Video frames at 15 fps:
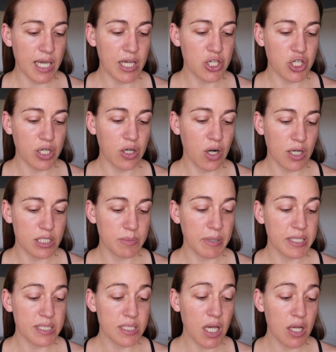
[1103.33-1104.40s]
aging caused
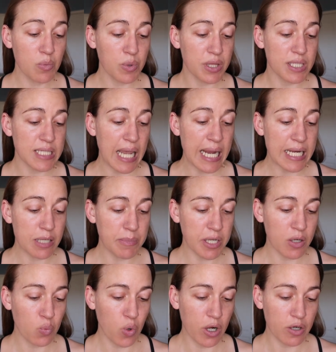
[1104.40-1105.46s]
by sun with this
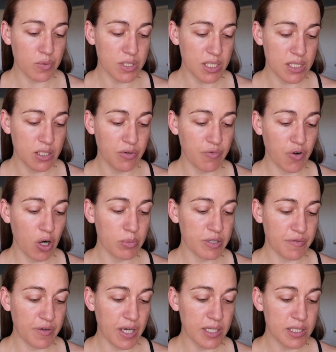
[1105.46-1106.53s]
80-minute water-resistant
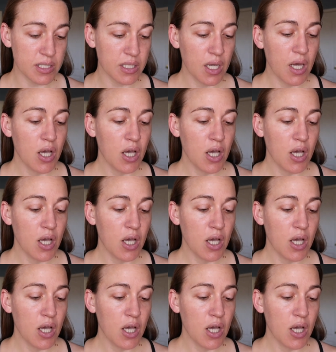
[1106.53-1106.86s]
farm-to-face